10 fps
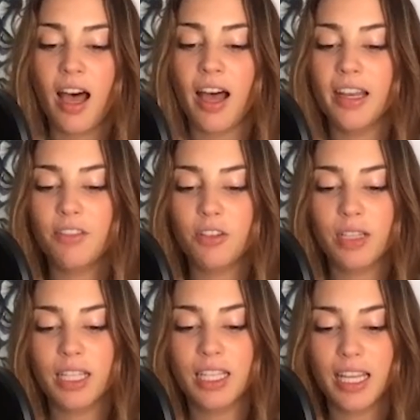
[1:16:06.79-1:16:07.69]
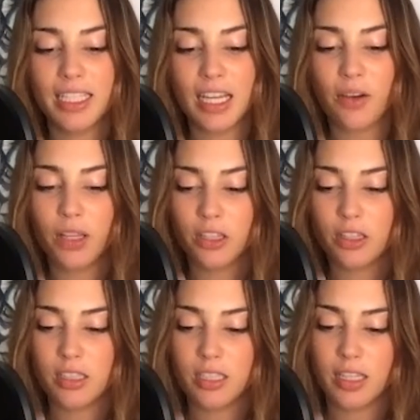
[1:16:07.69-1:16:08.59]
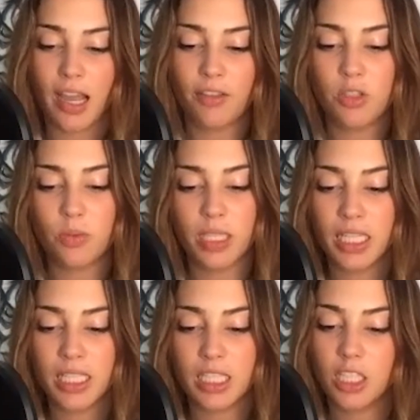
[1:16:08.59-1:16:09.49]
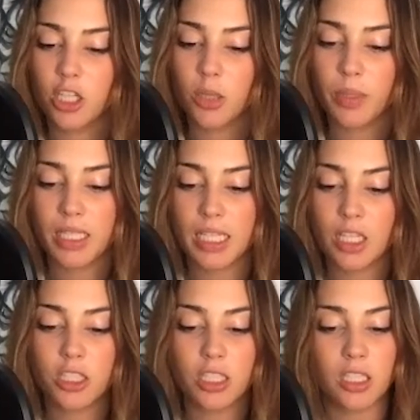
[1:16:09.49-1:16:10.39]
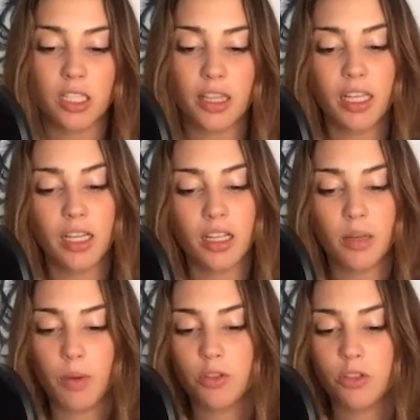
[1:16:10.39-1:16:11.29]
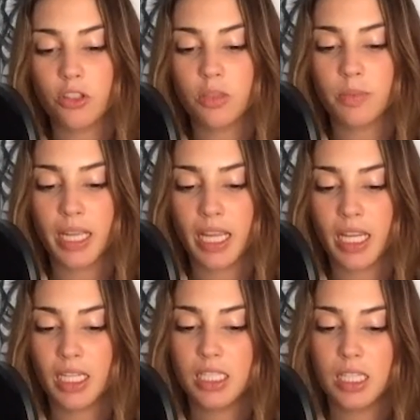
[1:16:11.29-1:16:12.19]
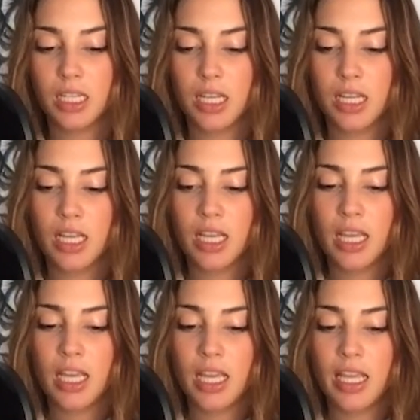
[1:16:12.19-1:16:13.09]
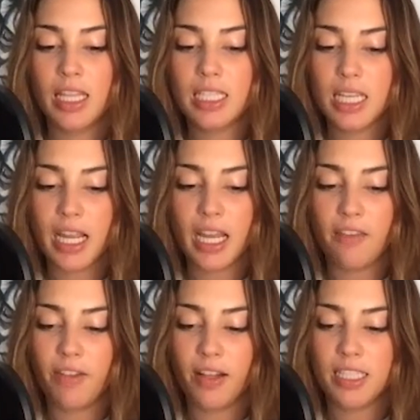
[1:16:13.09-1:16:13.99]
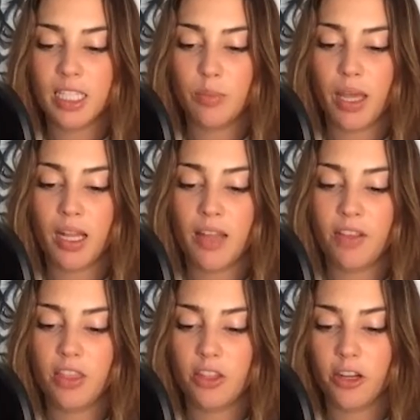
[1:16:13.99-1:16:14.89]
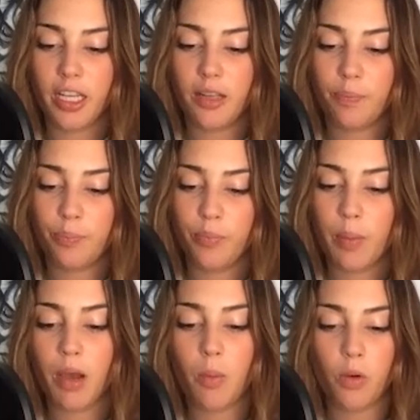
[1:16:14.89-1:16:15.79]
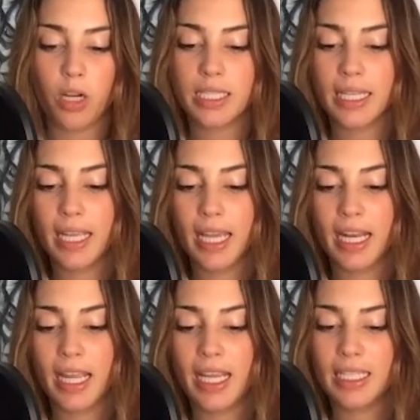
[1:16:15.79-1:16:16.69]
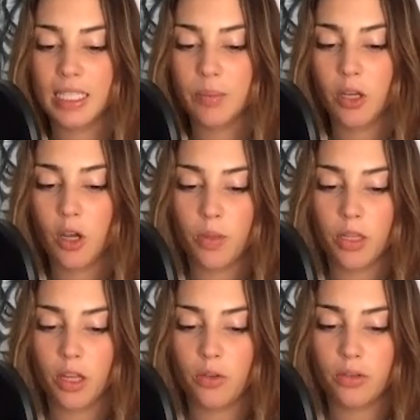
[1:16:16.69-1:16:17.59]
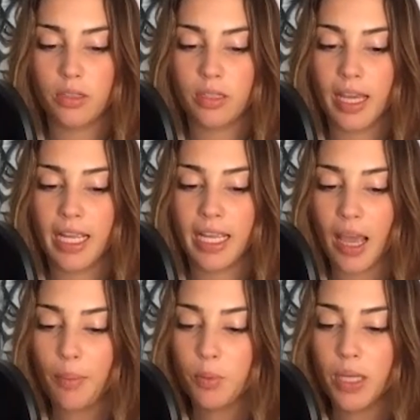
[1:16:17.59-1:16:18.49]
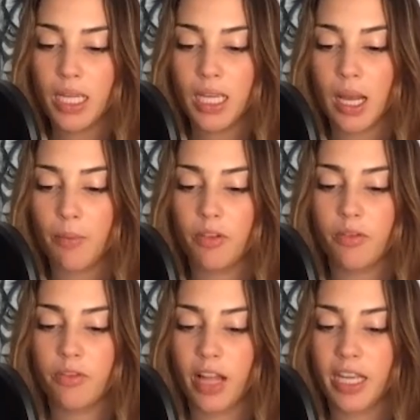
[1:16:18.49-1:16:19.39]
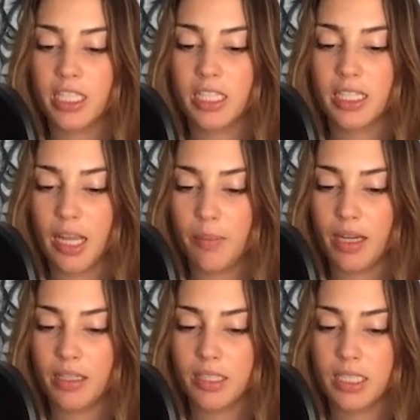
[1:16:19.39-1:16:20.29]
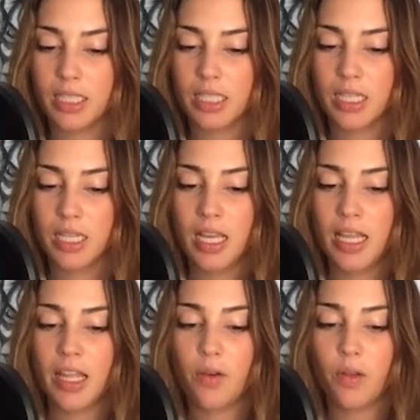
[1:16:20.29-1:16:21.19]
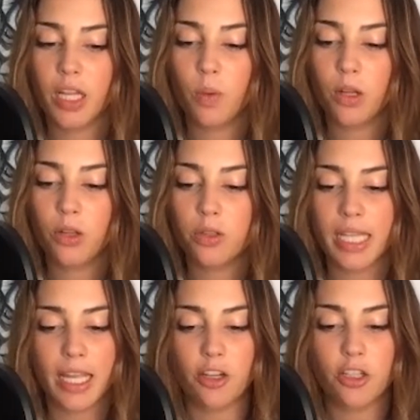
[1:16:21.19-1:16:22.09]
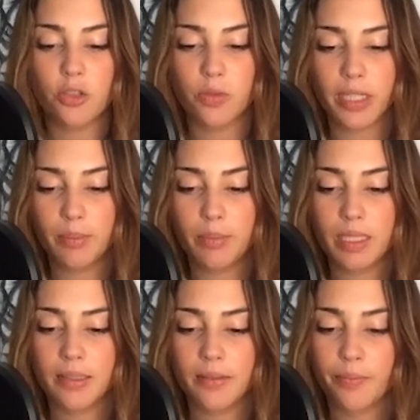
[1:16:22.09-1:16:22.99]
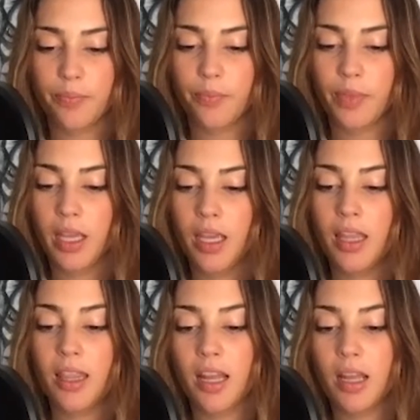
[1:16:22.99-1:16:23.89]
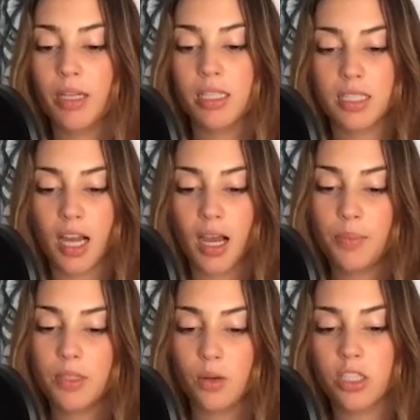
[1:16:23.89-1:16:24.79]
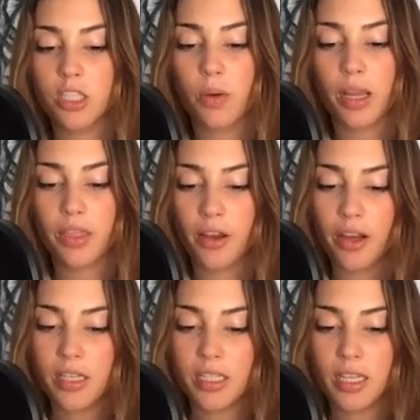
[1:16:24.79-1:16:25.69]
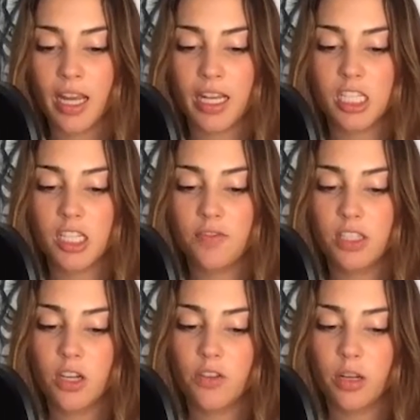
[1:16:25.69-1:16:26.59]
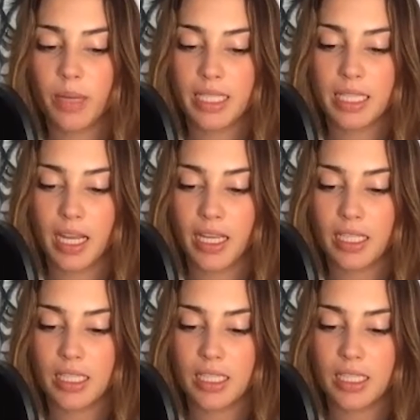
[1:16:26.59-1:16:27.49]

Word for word: I never really liked how I looked. I was really insecure because I looked a little thicker than most girls my age. This night I fell asleep at 11:30. My mom works late and I hate sleeping home alone, and I kept waking up from flashing nightmares. They were like one of those layered dreams. The nightmare stopped, or so I thought, and I shifted over to my side.